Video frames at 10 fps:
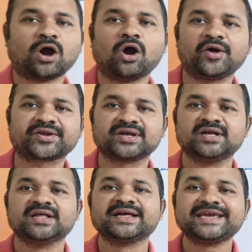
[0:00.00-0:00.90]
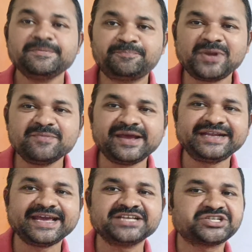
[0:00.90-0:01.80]
or
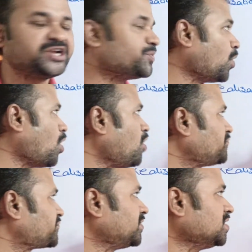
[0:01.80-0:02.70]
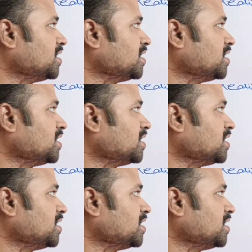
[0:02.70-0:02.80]
implementation of